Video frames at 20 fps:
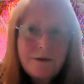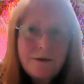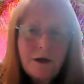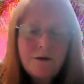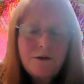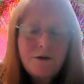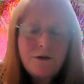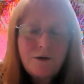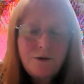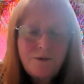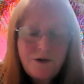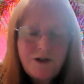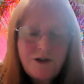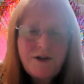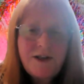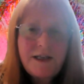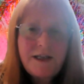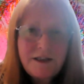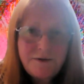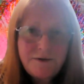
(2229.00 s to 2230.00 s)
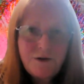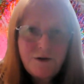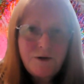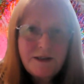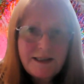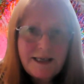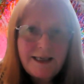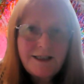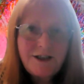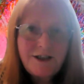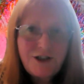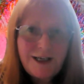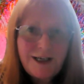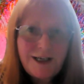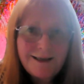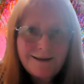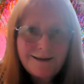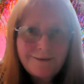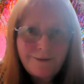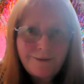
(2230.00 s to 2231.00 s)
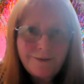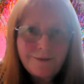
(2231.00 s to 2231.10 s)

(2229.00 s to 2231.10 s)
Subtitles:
go to the interview stage now.